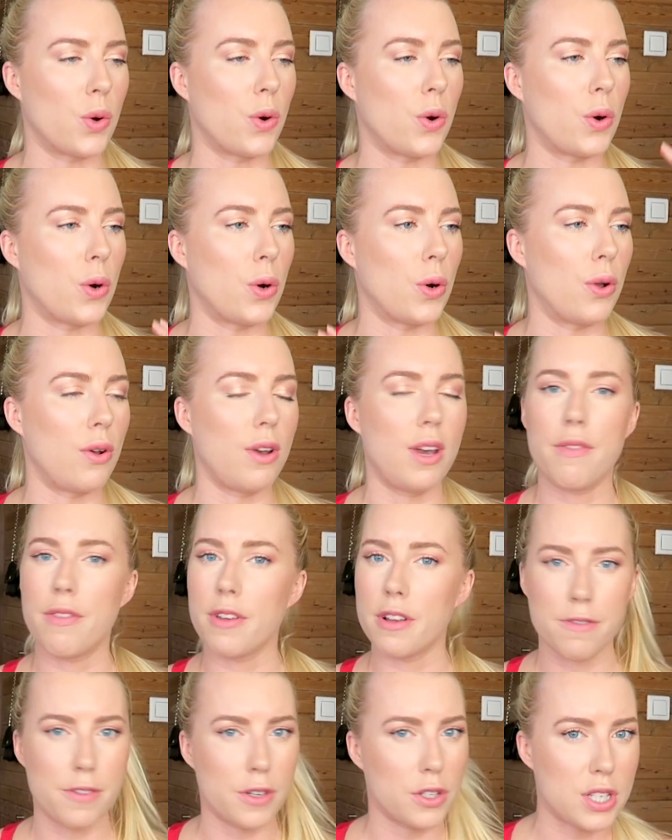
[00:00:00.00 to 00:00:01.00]
or
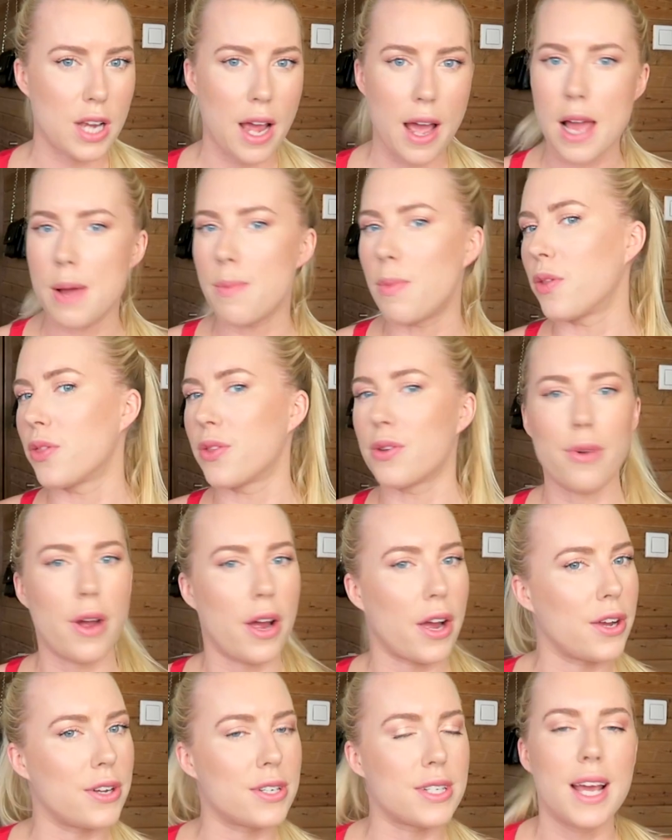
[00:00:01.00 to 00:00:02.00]
living full-time on the
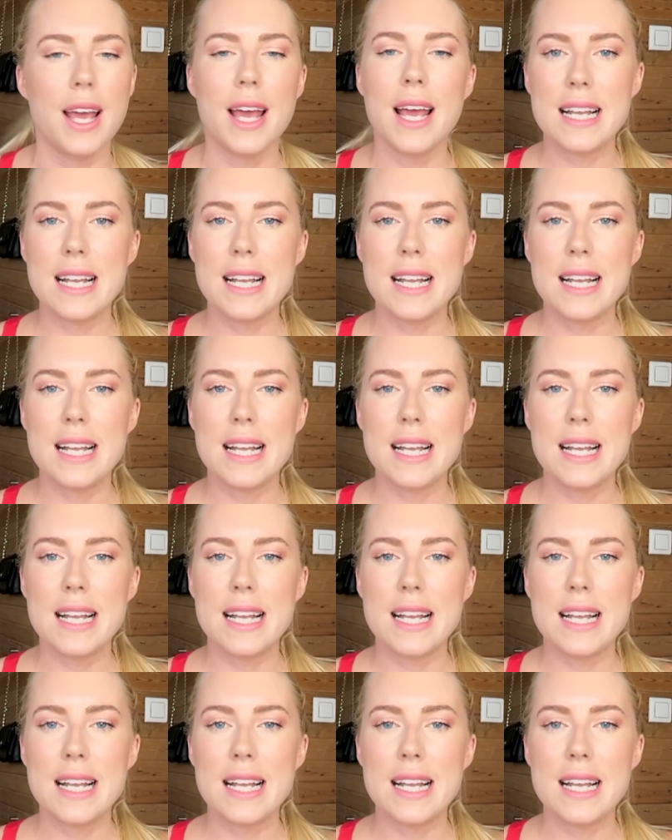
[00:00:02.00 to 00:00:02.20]
road,